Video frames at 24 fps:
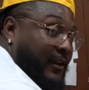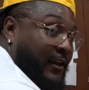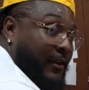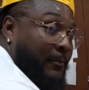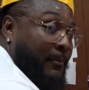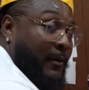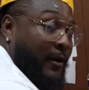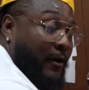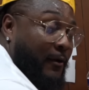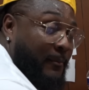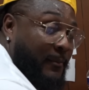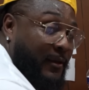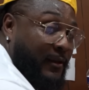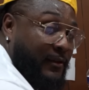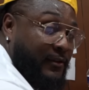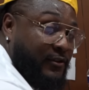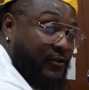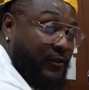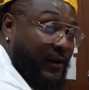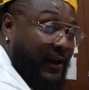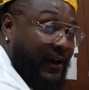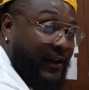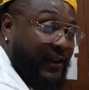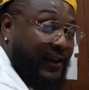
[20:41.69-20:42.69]
email me
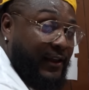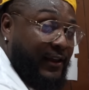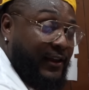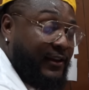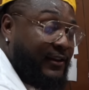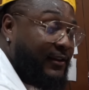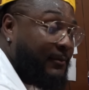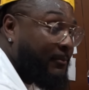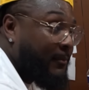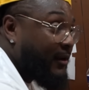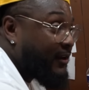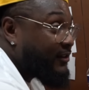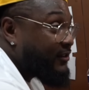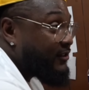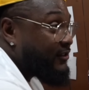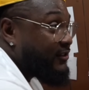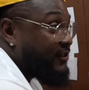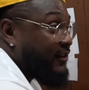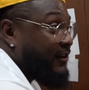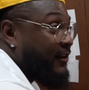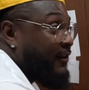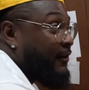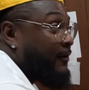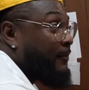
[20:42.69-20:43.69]
so I can get the message
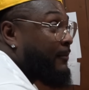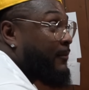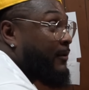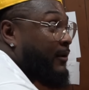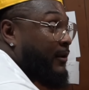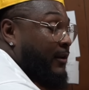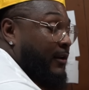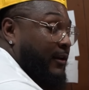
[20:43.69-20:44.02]
to him.